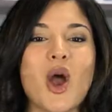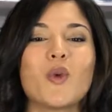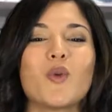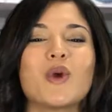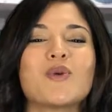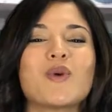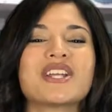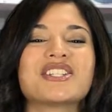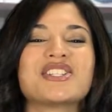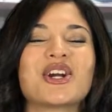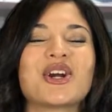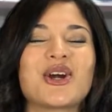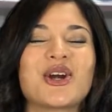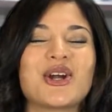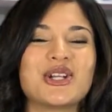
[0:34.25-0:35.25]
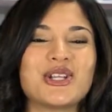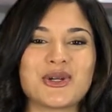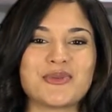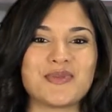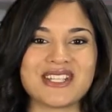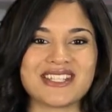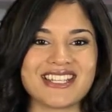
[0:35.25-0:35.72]
We want to earn
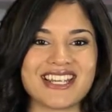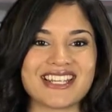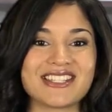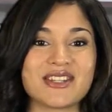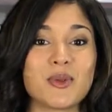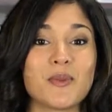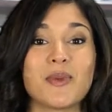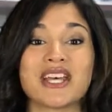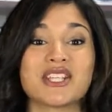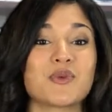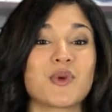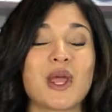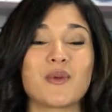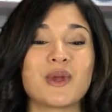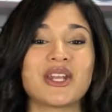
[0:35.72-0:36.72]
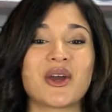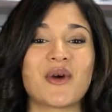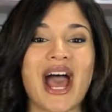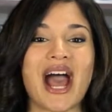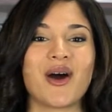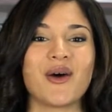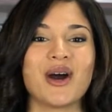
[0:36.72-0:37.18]
your business the best way we know
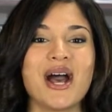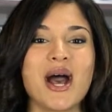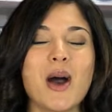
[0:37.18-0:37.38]
how